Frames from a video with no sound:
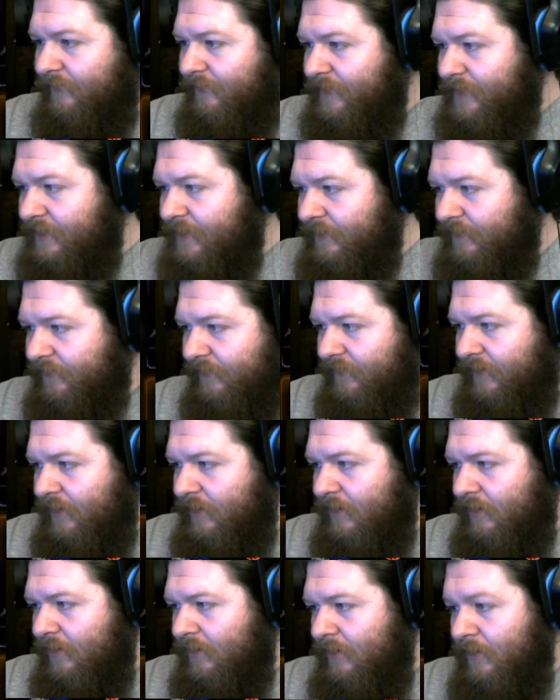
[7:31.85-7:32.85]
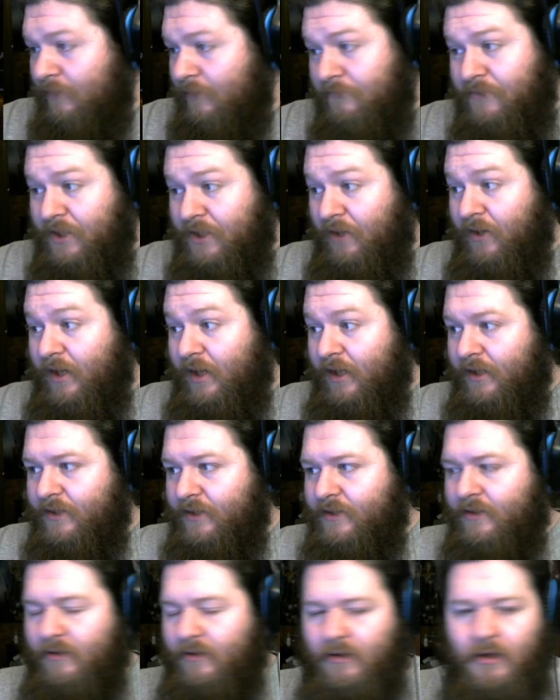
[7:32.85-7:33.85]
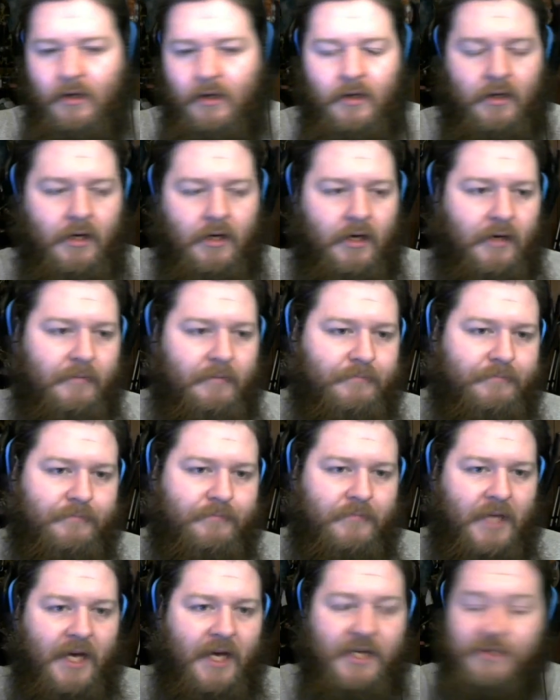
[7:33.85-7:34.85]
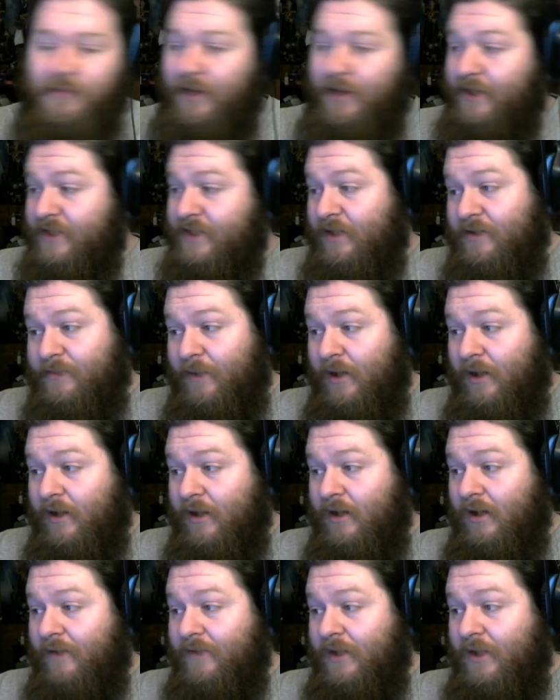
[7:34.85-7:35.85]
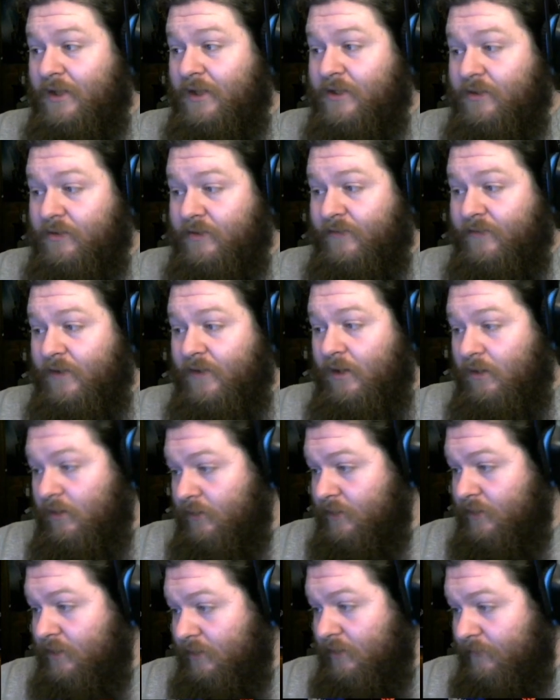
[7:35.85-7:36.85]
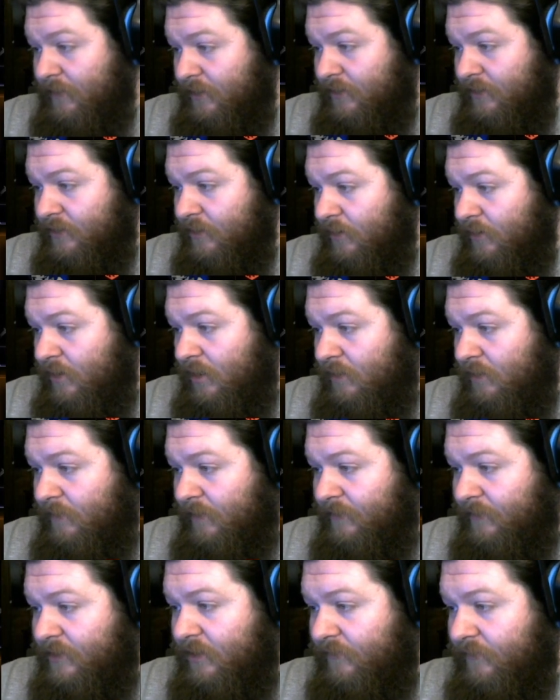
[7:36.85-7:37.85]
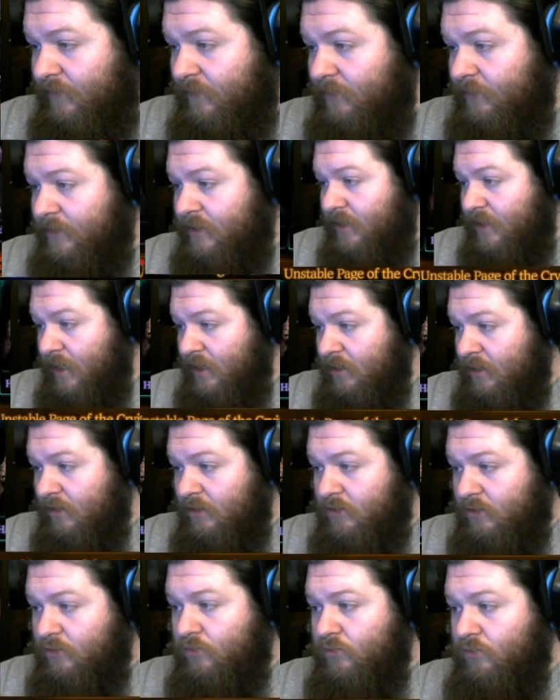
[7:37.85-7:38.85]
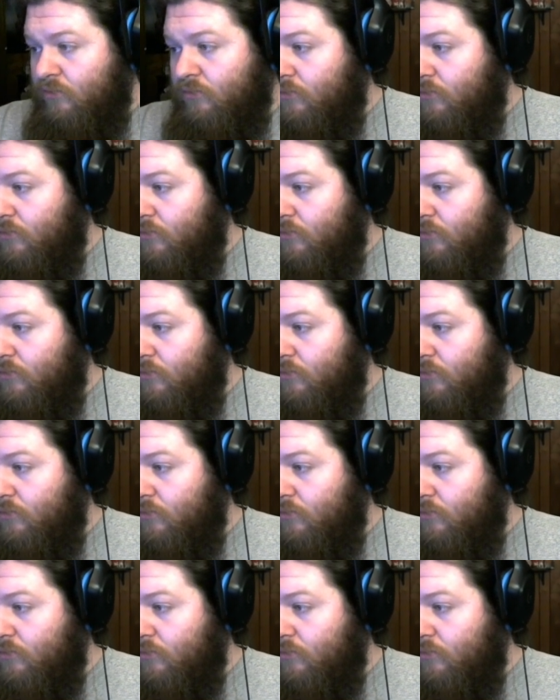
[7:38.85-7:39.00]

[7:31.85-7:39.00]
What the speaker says: myself over here. Sorry, guys. I just realized I was blocking off the exclusive cards. Let me just go ahead and move myself a little bit. I need to